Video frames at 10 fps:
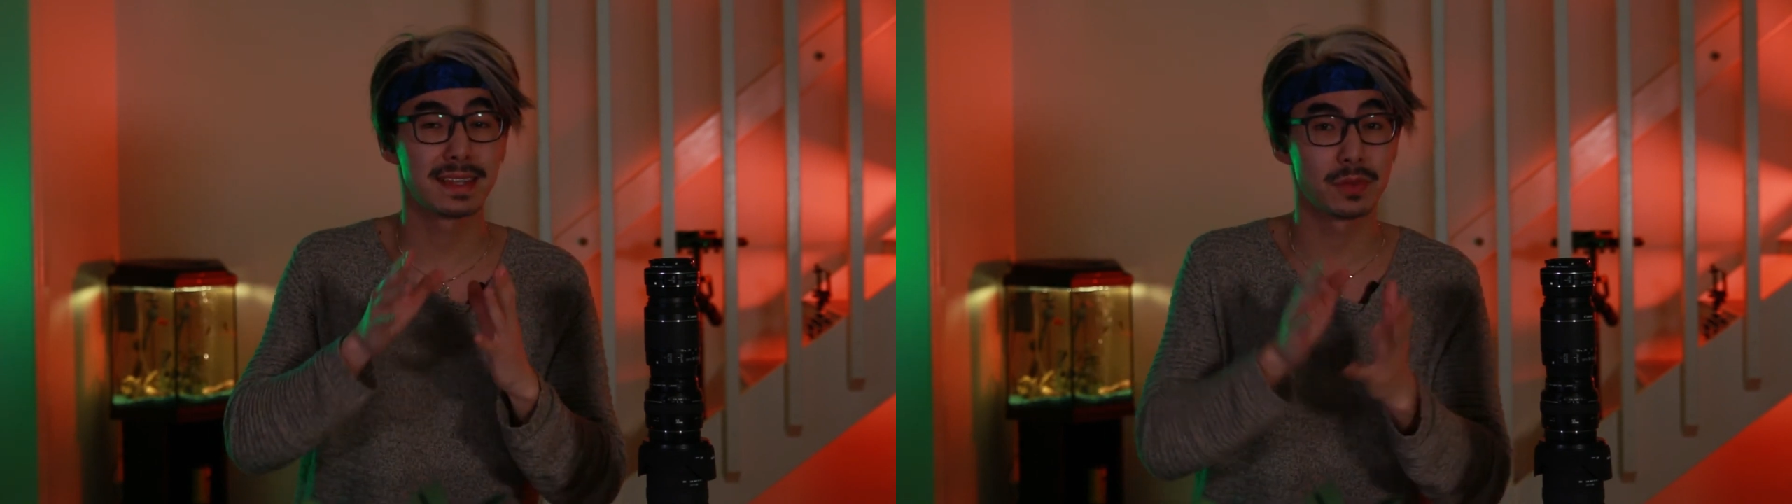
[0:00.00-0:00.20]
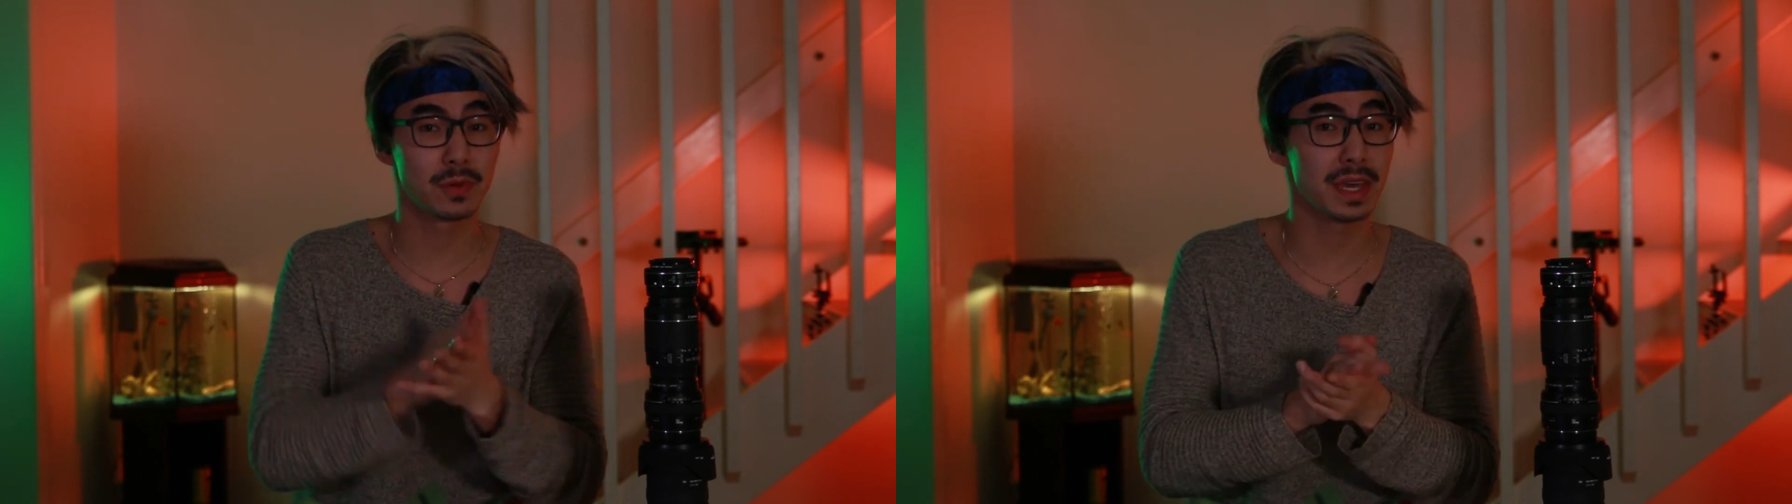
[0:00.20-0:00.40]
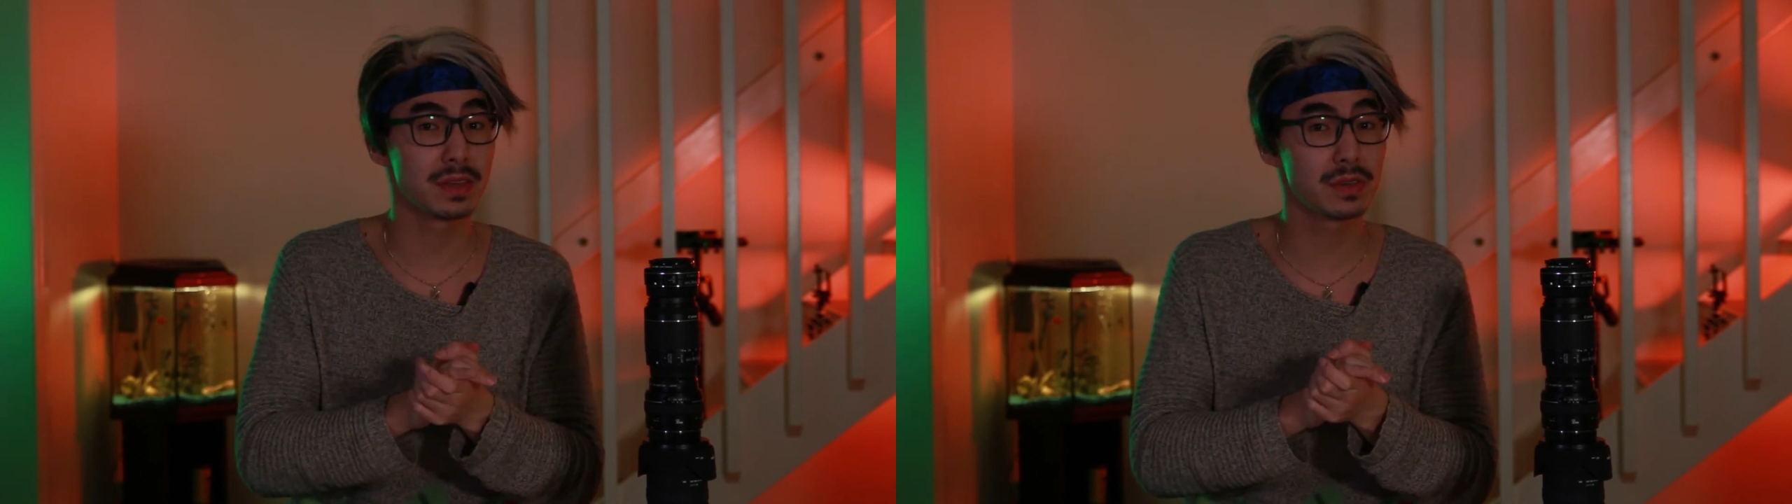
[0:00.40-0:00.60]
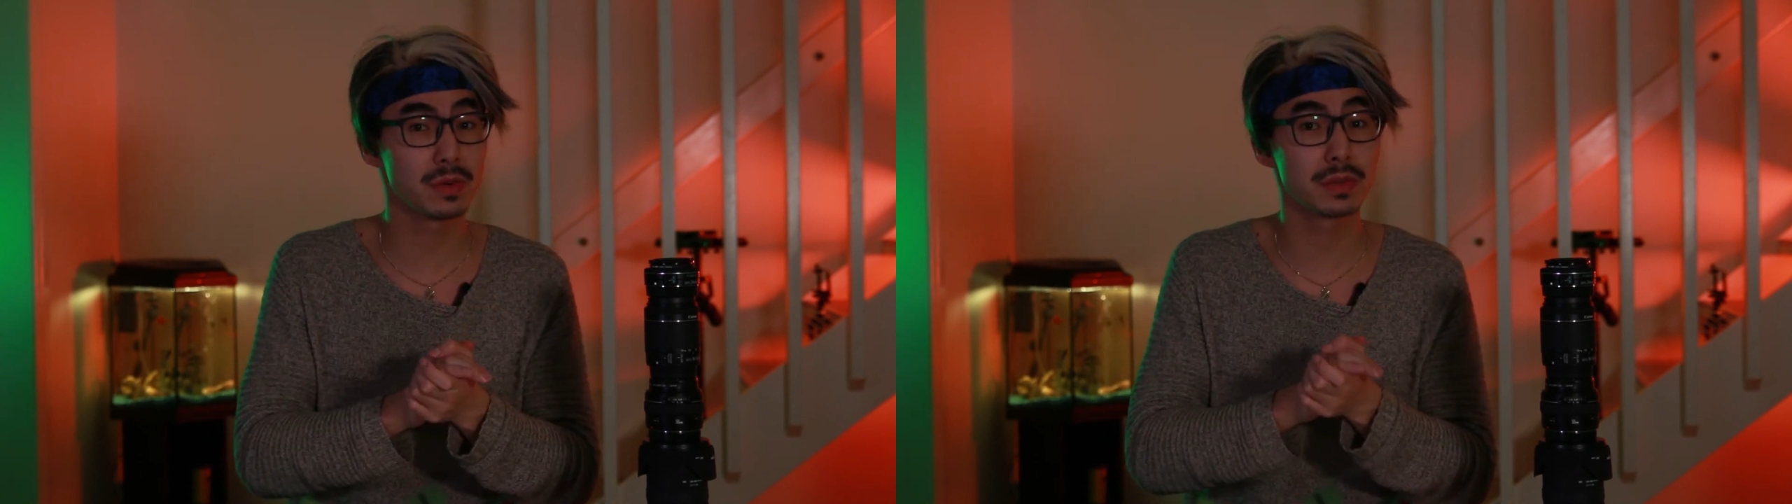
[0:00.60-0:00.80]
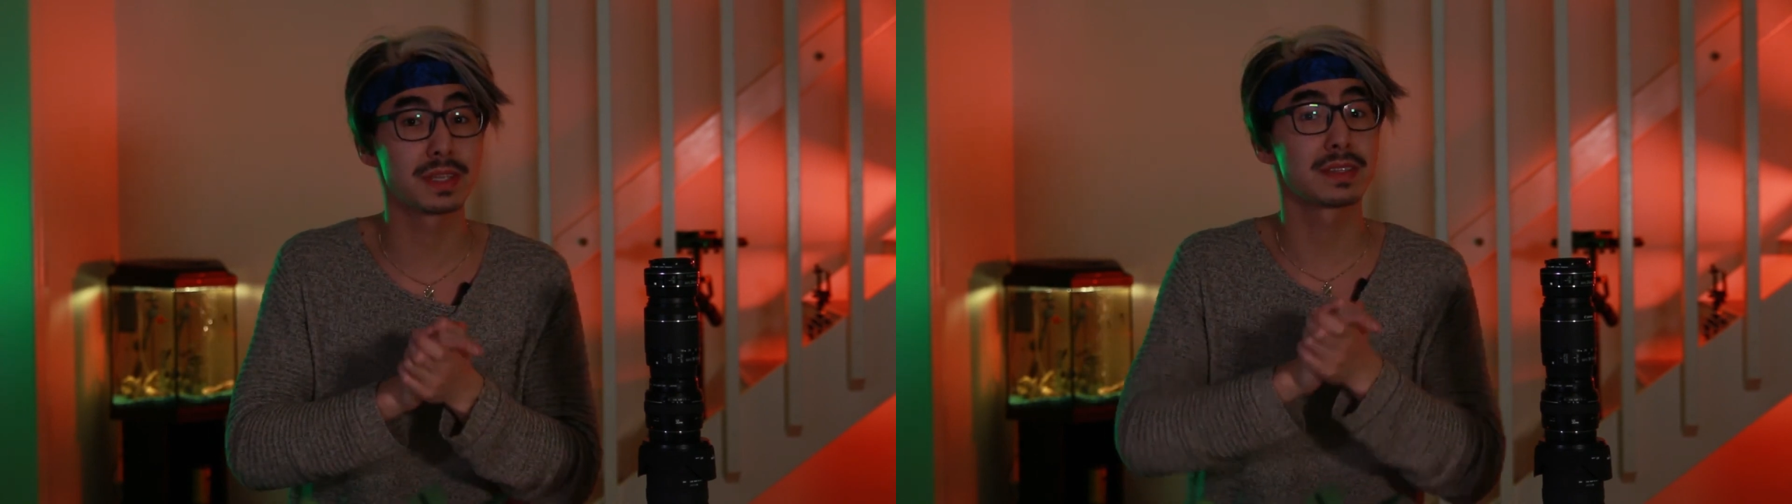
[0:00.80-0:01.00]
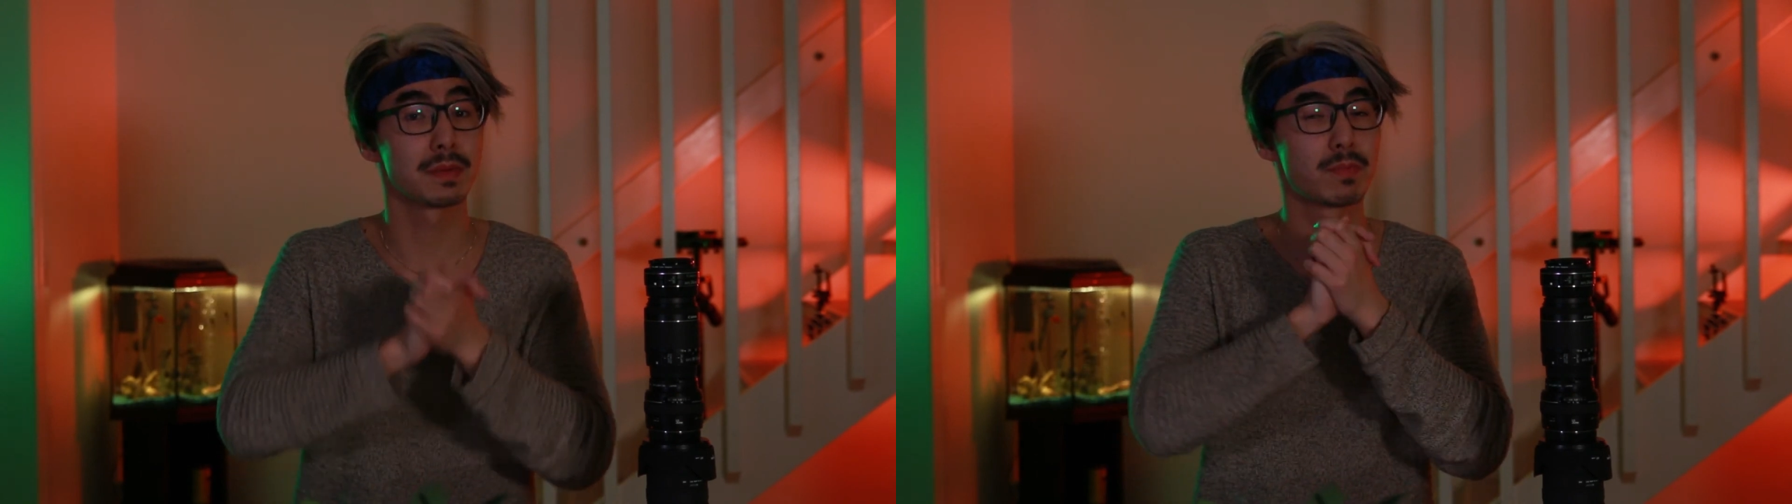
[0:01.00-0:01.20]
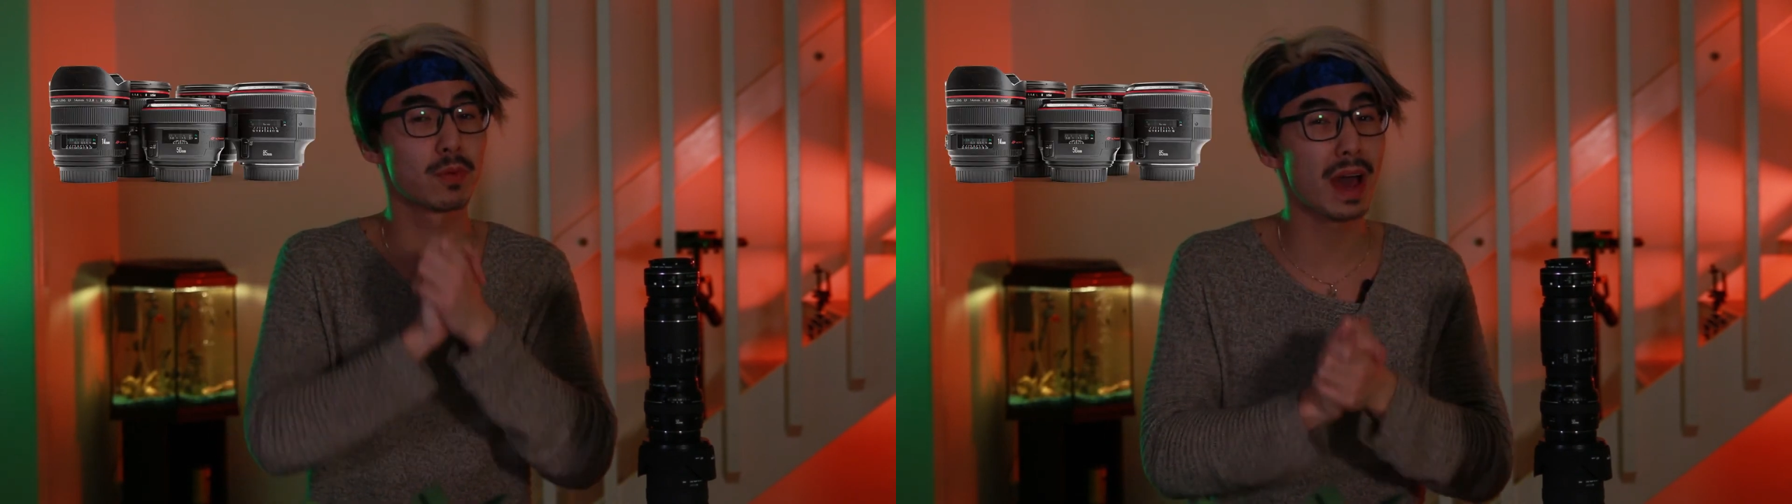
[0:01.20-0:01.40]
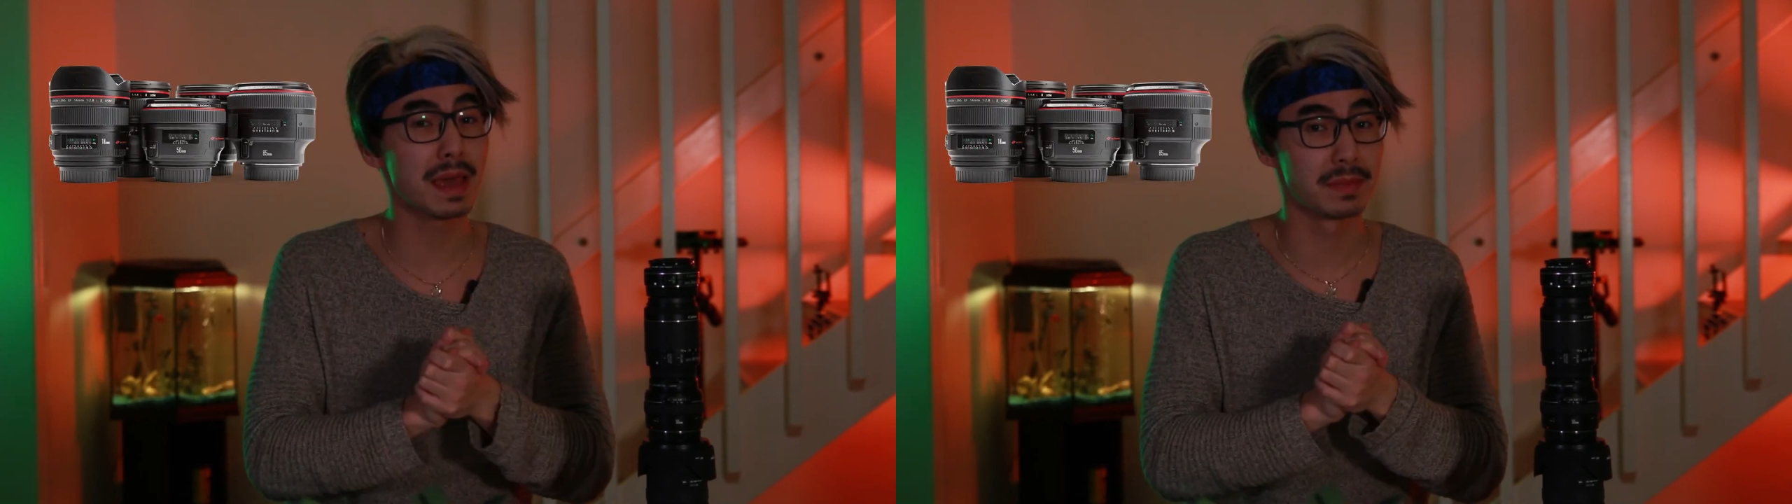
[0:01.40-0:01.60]
that you can use is a
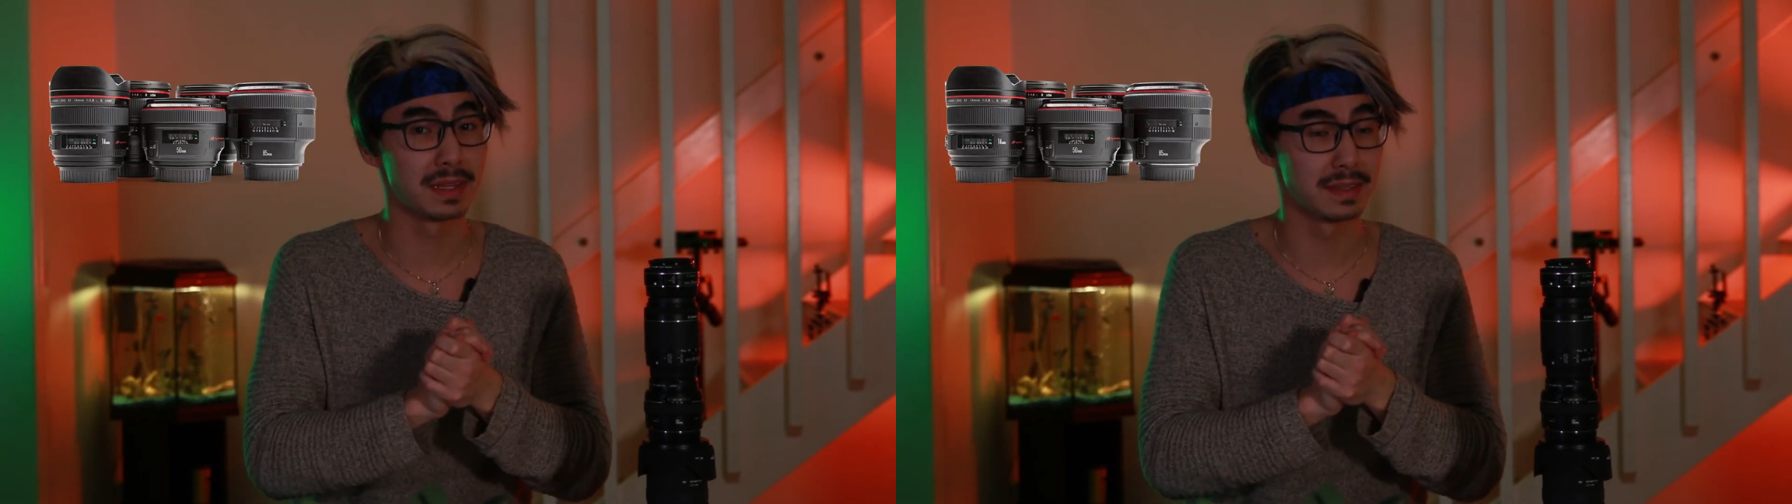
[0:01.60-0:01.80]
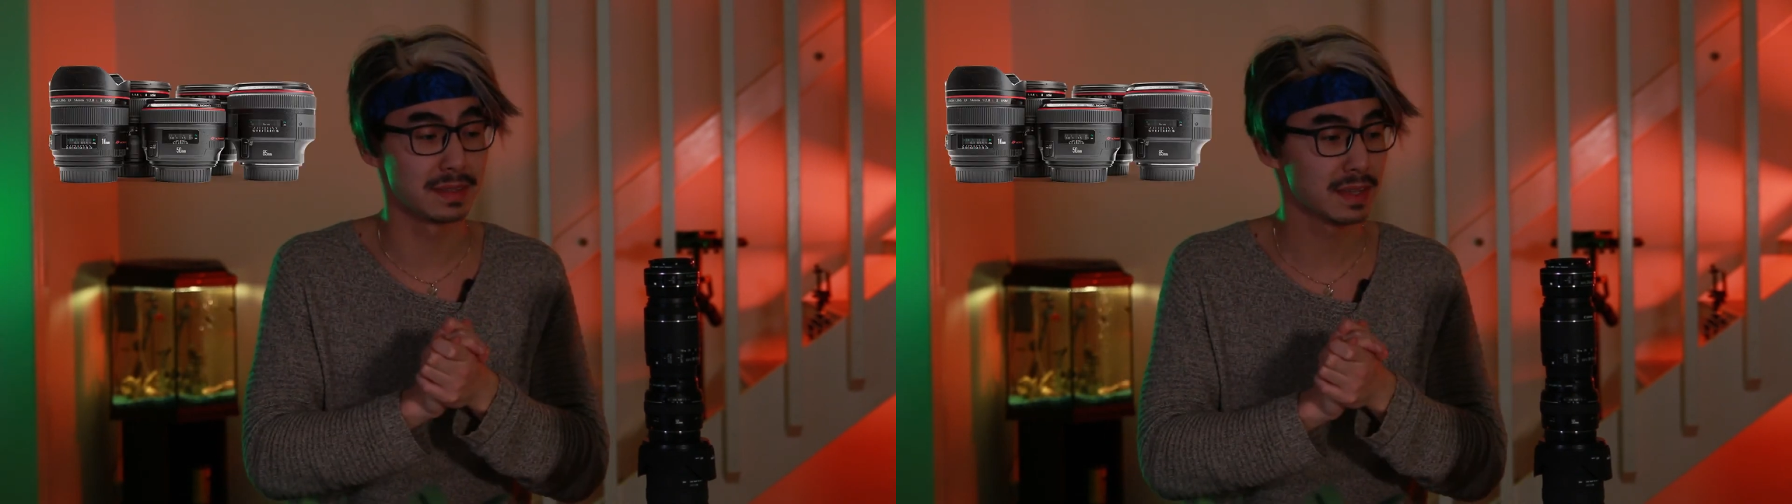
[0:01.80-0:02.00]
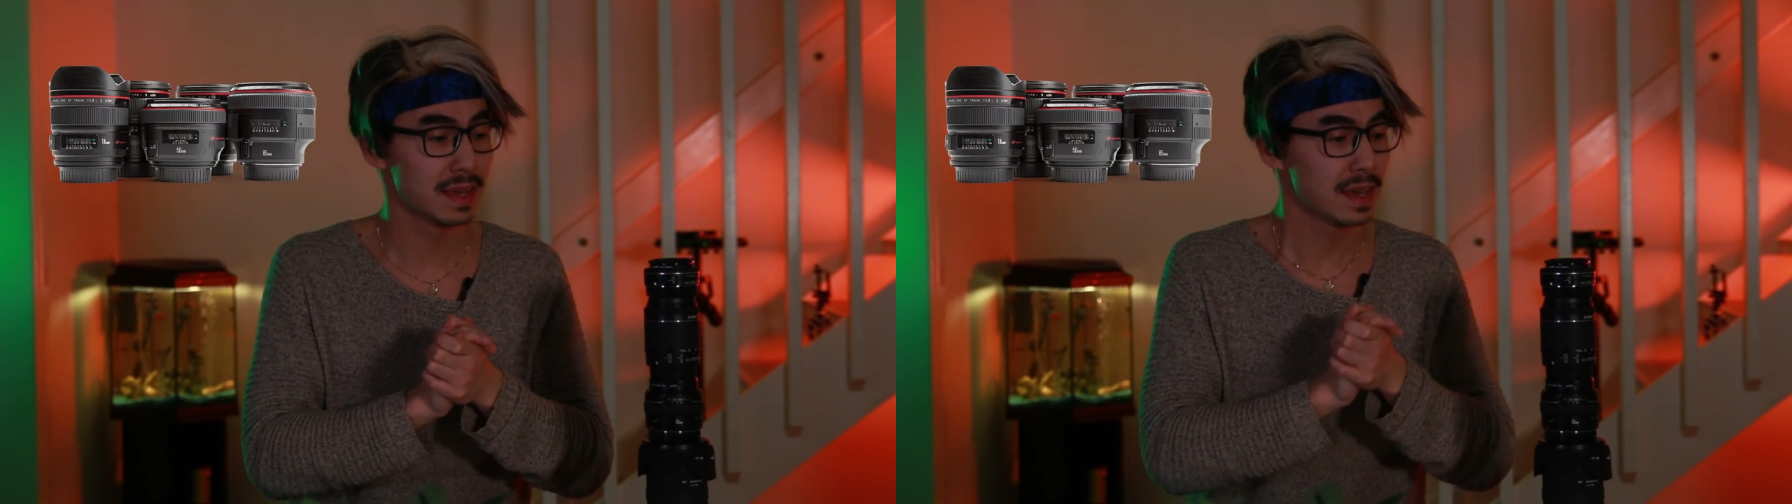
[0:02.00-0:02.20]
prime lens.